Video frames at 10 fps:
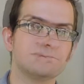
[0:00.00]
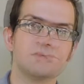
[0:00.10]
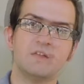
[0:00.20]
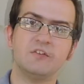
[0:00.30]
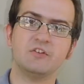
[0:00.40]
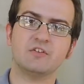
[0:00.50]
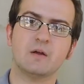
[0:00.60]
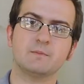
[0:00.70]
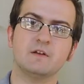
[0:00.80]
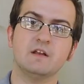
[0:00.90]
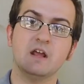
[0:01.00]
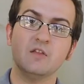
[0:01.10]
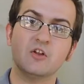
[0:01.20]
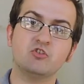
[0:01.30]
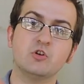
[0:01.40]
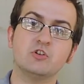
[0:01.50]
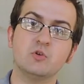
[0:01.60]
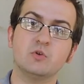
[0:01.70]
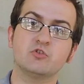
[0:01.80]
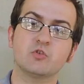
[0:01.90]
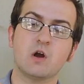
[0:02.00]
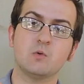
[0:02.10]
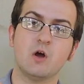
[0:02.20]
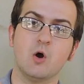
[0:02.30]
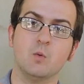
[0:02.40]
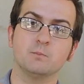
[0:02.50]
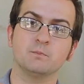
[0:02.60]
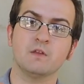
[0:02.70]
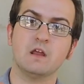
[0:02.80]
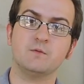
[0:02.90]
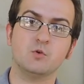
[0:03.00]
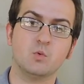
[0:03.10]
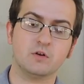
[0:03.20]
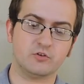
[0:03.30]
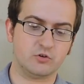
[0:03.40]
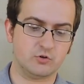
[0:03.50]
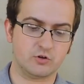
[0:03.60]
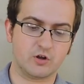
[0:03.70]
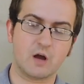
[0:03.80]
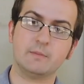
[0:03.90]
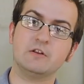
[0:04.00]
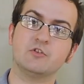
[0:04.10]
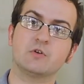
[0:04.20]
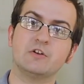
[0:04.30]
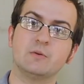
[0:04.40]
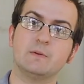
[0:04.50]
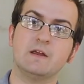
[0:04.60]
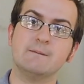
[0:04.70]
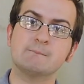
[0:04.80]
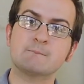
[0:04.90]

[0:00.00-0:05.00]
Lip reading: And this is something that you could do at your own home if you wanted to. You could copy this recipe.